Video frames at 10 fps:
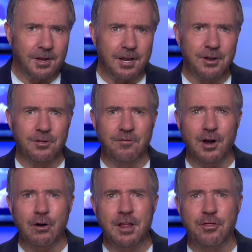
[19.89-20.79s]
Yet the
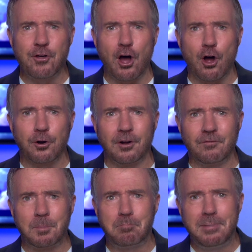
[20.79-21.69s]
very thought of
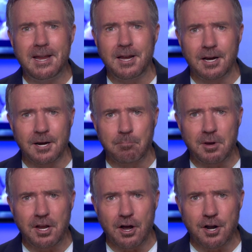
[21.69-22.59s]
a being
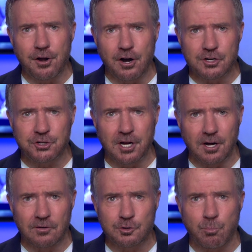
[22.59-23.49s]
beyond
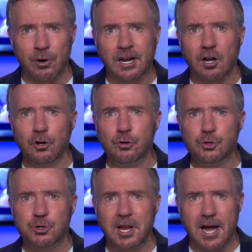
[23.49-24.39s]
ourselves
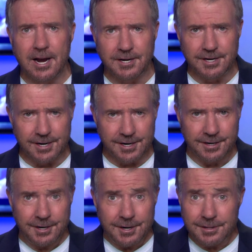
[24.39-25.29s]
precludes the idea
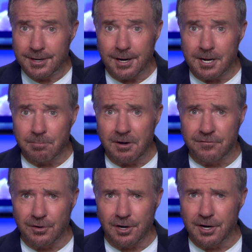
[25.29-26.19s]
that He can be
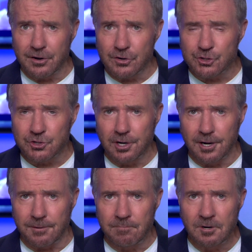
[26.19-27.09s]
fully understood.